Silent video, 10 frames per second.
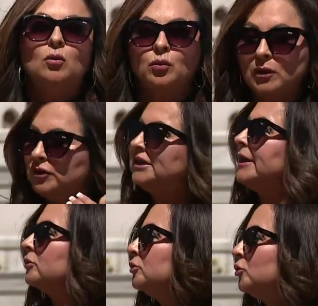what we
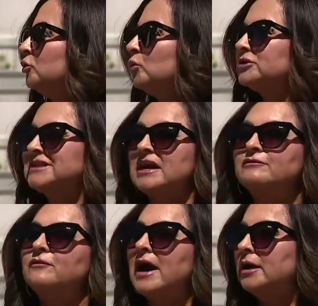later learned was a
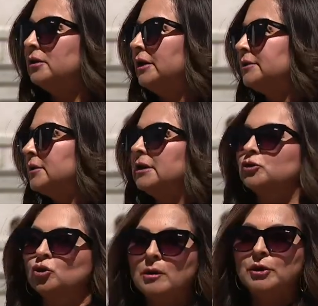violent
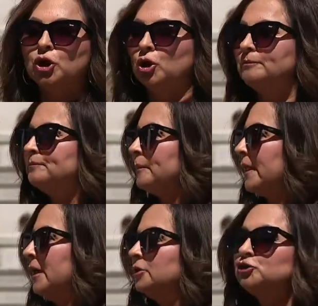criminal.
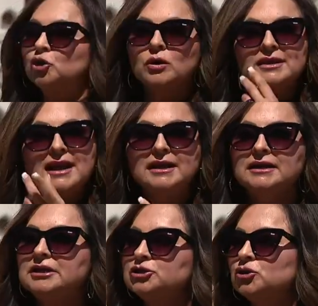During that
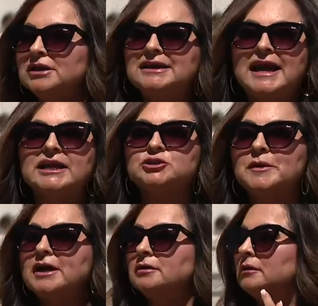initial
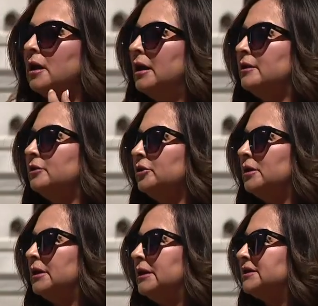engagement,
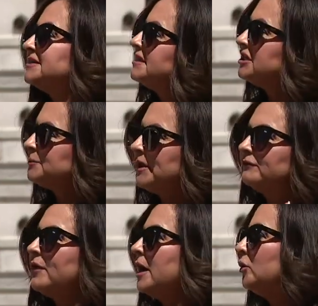the
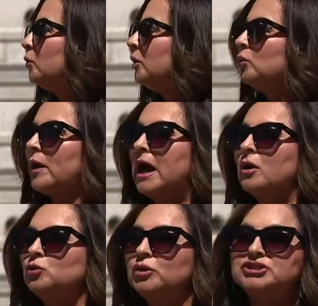suspect fired one
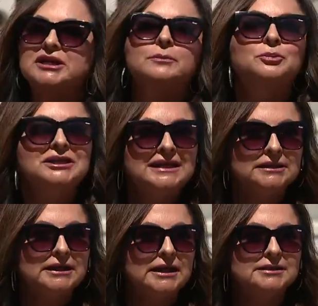round, which
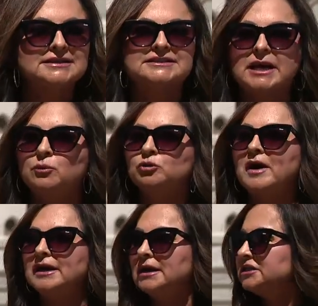completely disabled
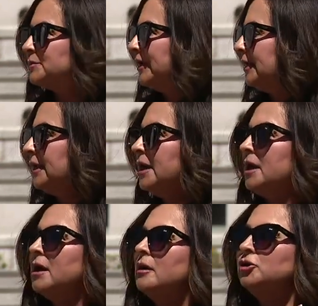my husband,
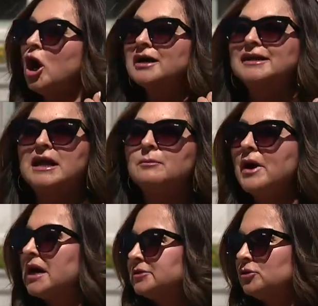knocking him
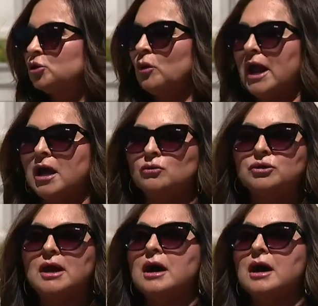back to the ground.